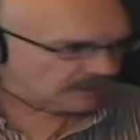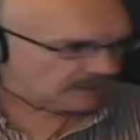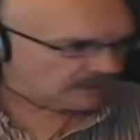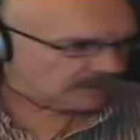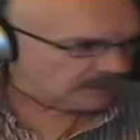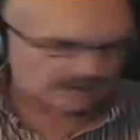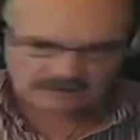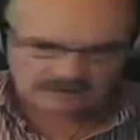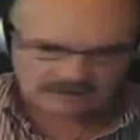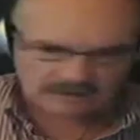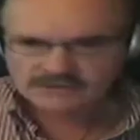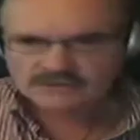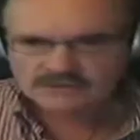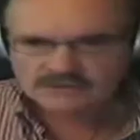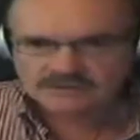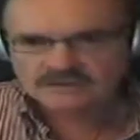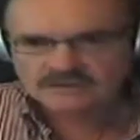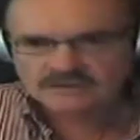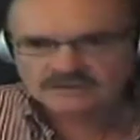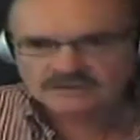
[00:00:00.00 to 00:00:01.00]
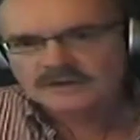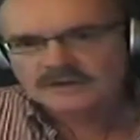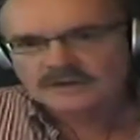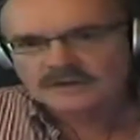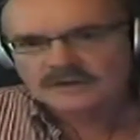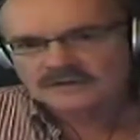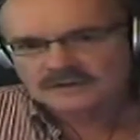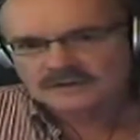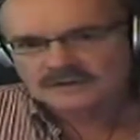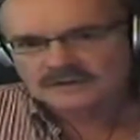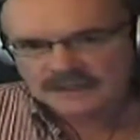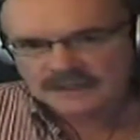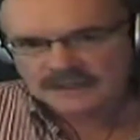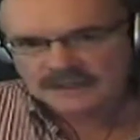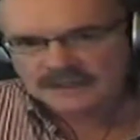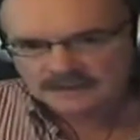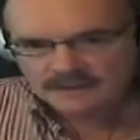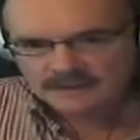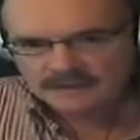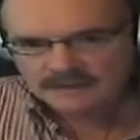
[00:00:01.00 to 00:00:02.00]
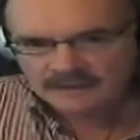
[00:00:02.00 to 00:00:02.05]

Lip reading: had an election in 2009.